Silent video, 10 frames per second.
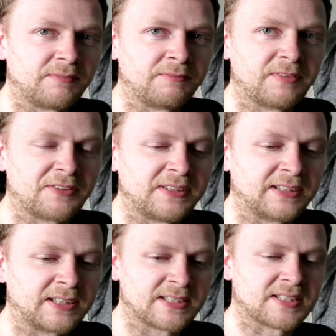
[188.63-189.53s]
Very
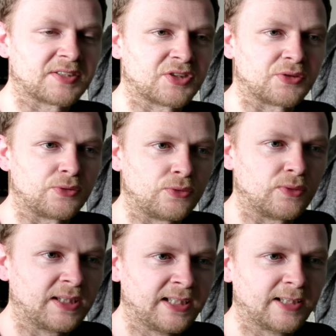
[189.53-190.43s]
nice to
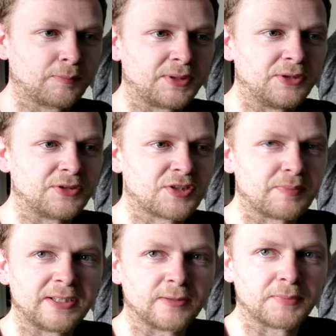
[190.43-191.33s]
help you
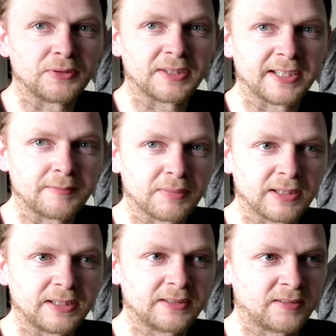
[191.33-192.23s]
speed up your gameplay.